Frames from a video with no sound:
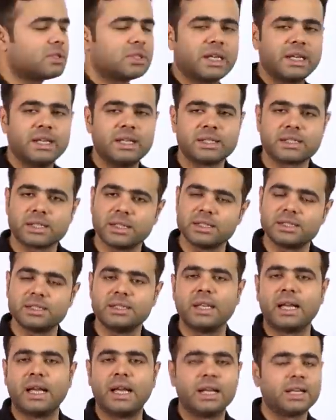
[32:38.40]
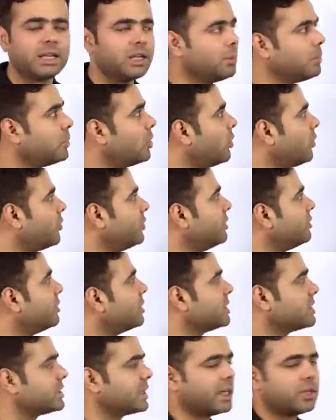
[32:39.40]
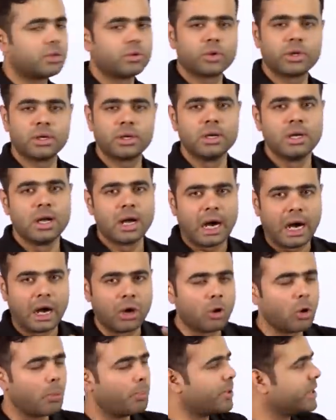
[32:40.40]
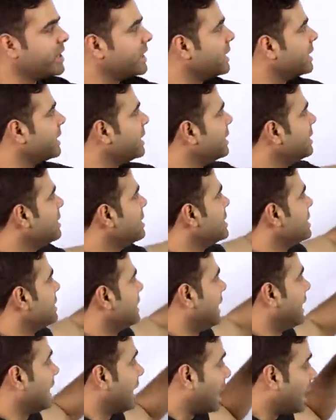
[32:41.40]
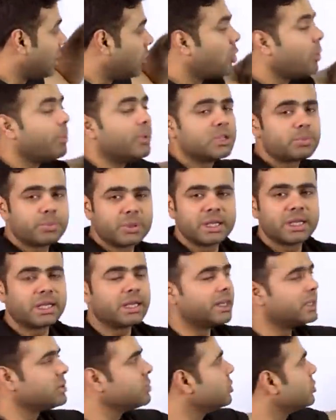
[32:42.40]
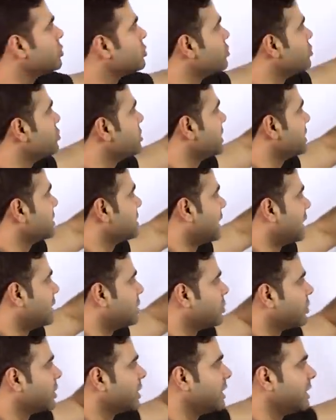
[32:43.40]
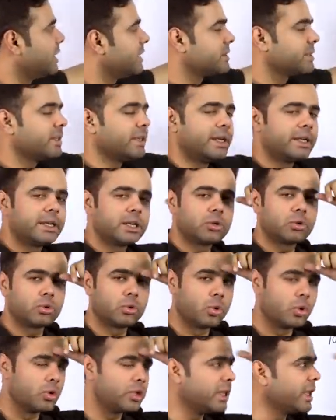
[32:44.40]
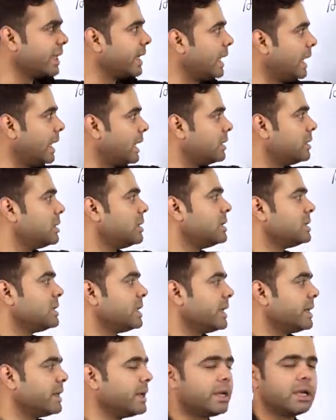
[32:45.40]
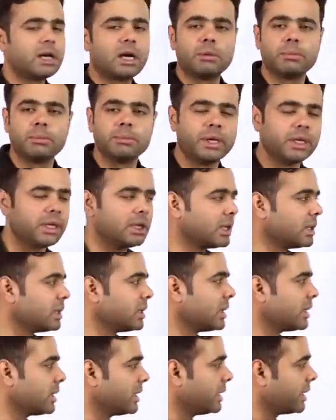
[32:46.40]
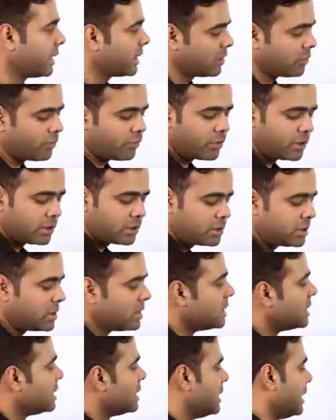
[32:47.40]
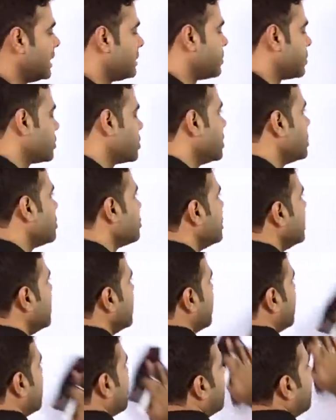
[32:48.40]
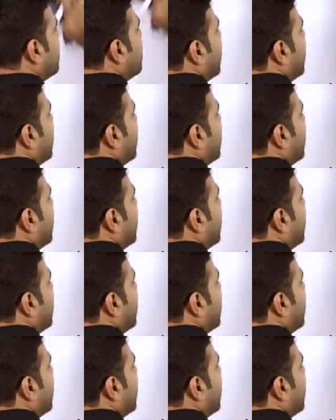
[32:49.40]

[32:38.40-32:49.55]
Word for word: stylish is the antonym of the word sartorial. I hope pretty clear that I hope it's pretty clear to you students that sartorial is related to clothing and tailoring, garment making and that, that kind of word. Let's proceed to the uh,